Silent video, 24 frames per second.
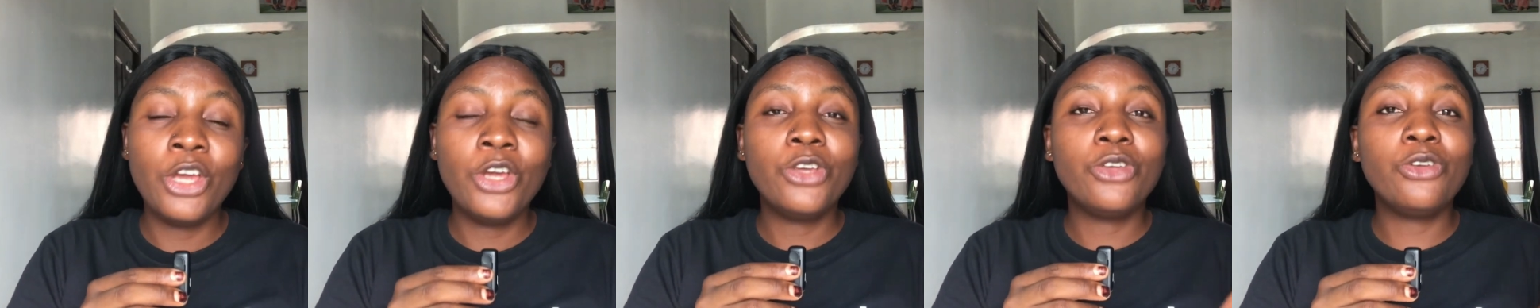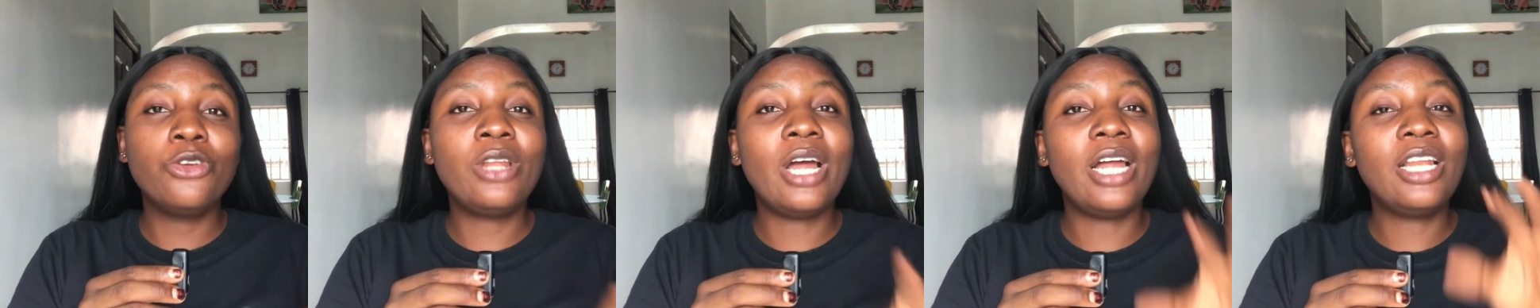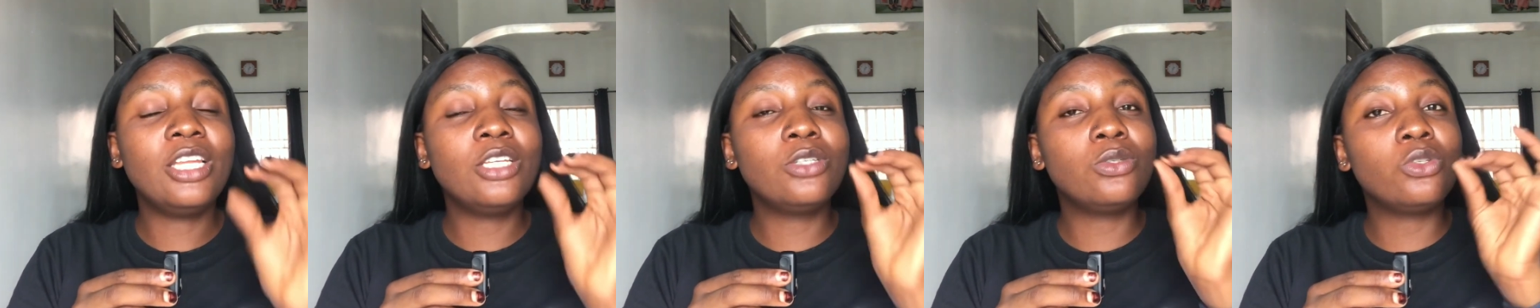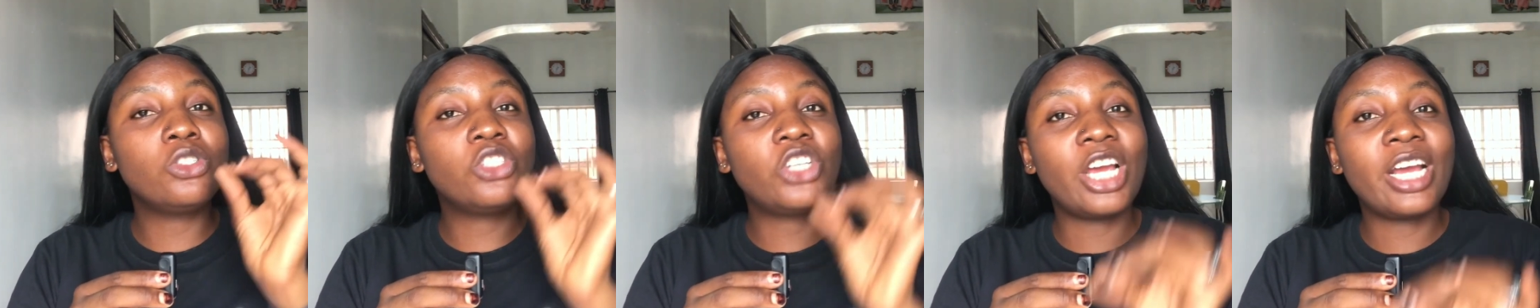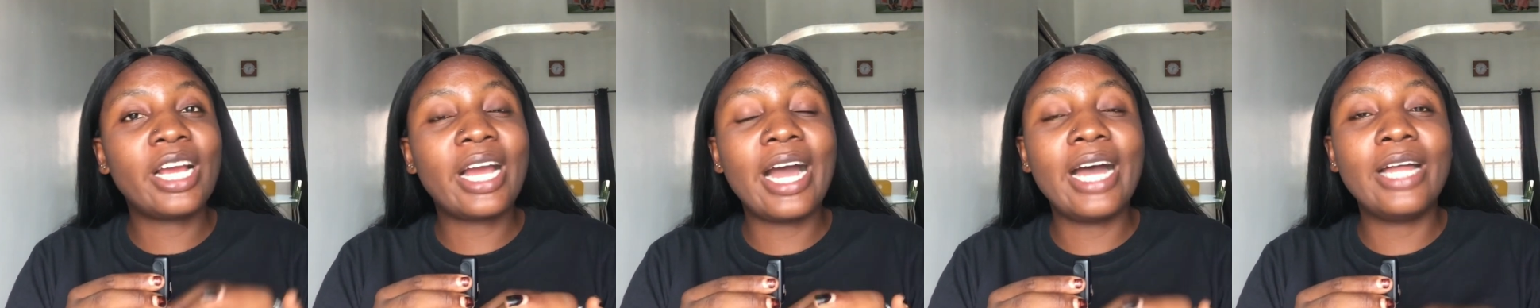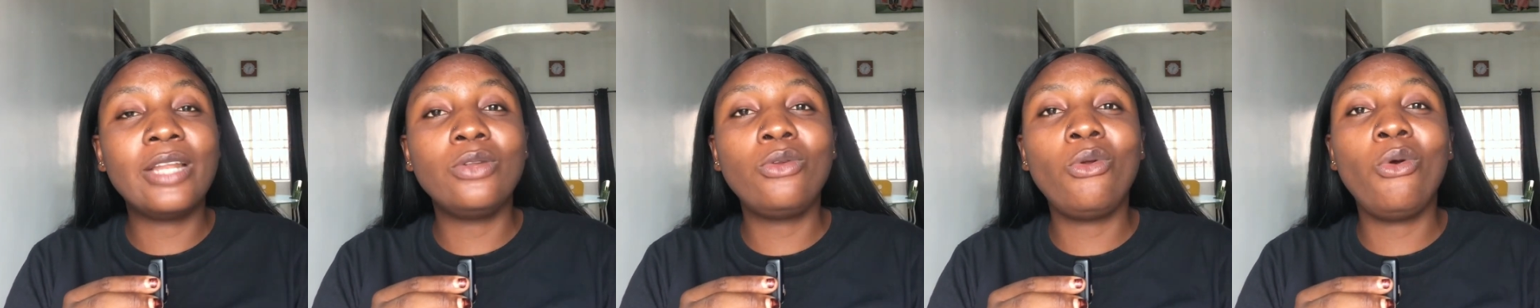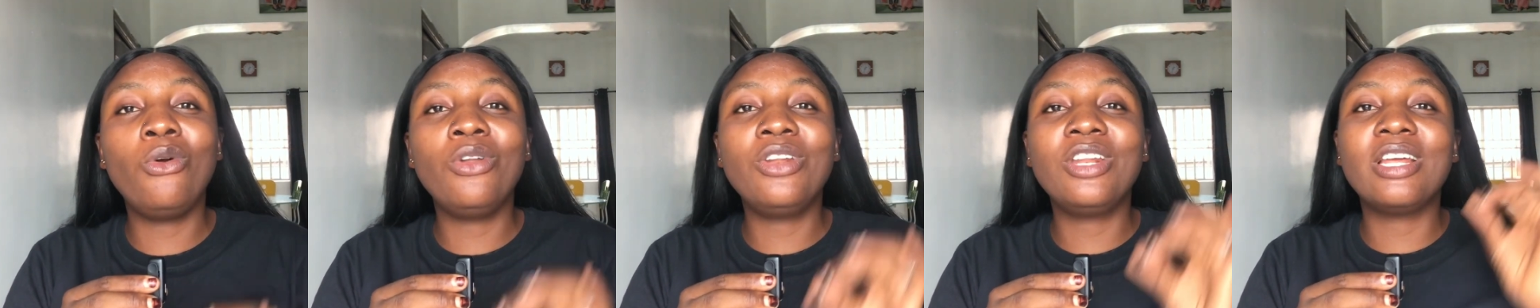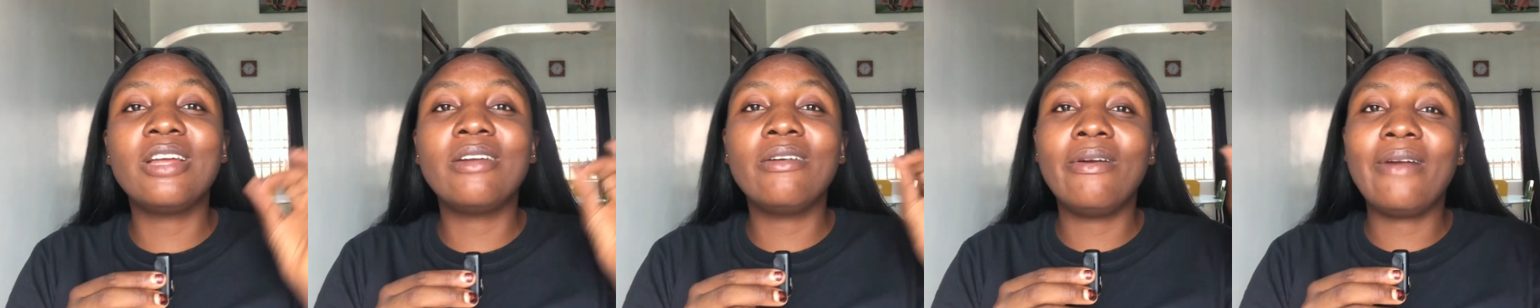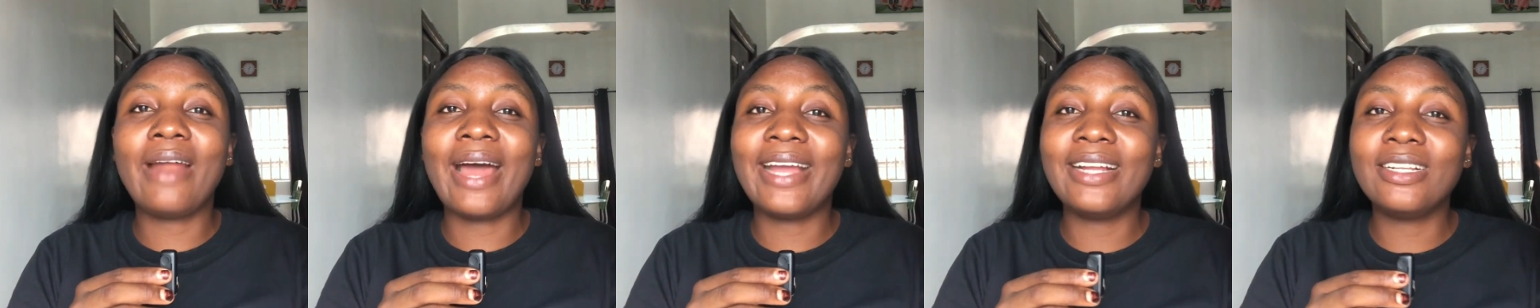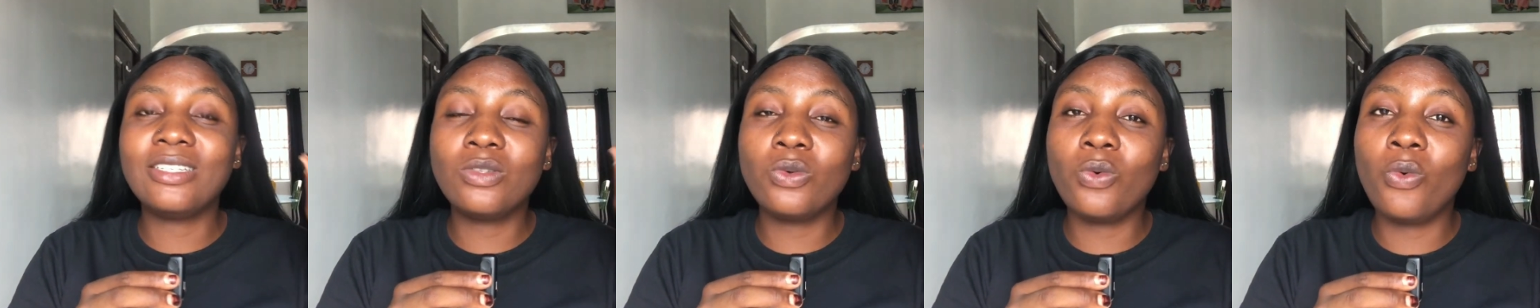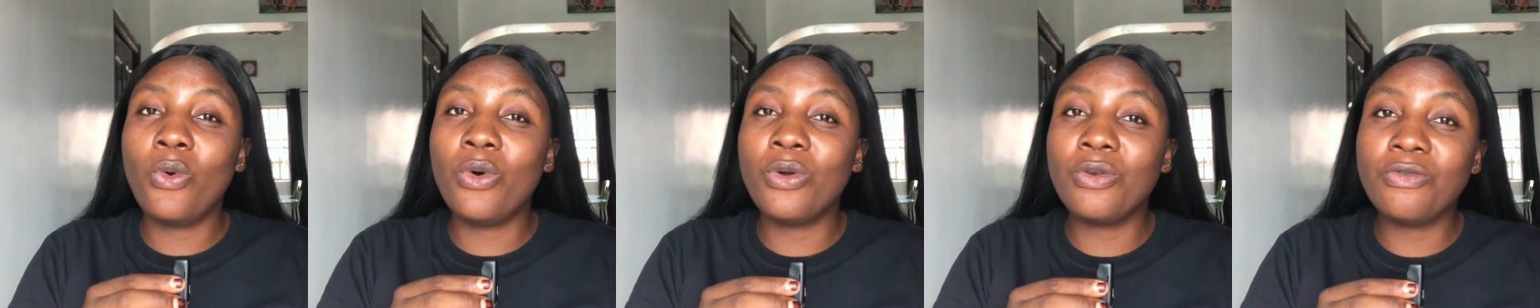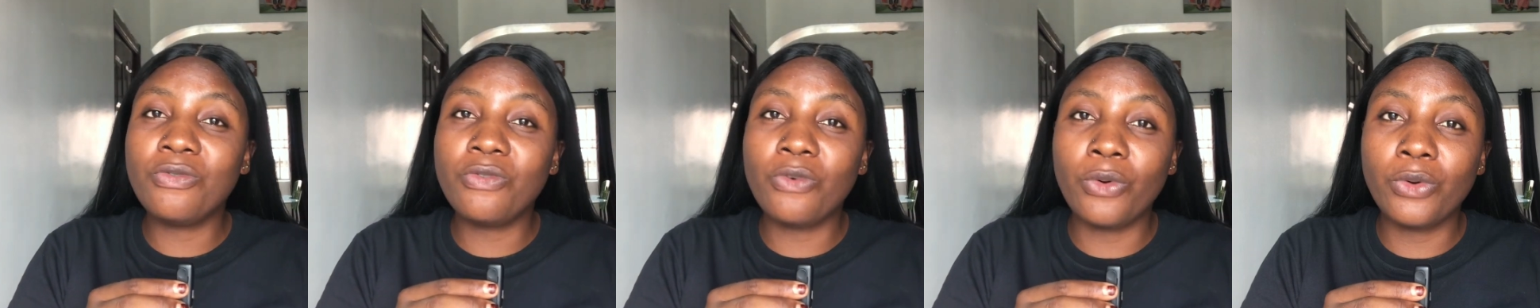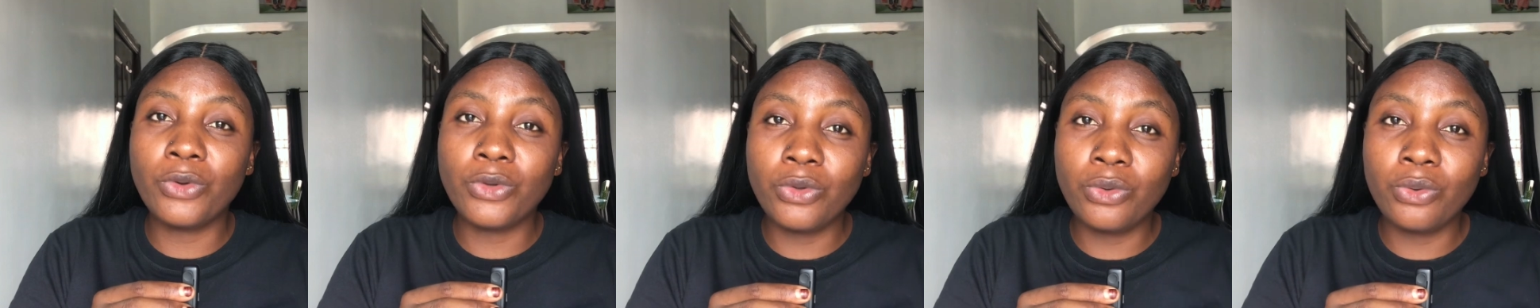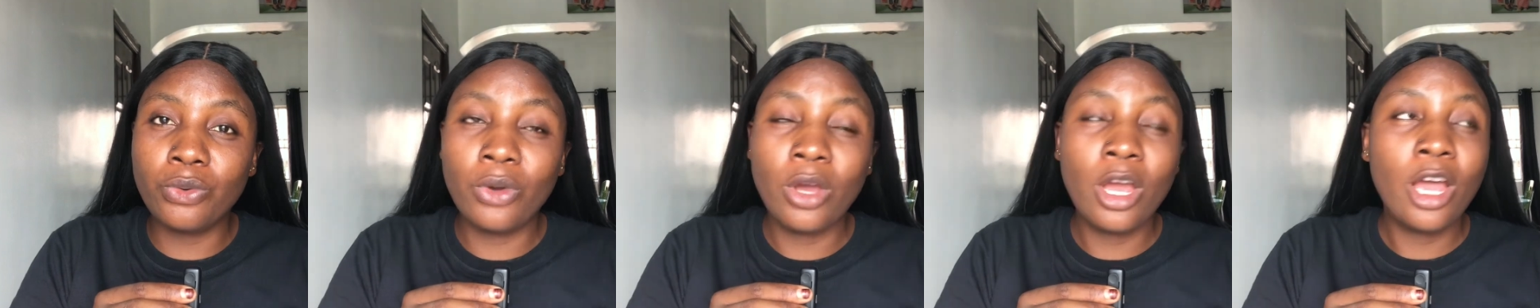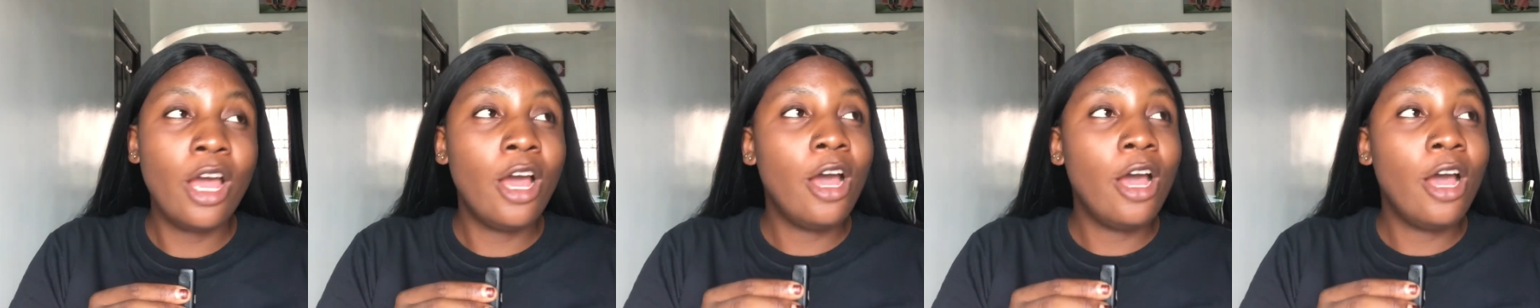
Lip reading: You now need to check and know the right one for you.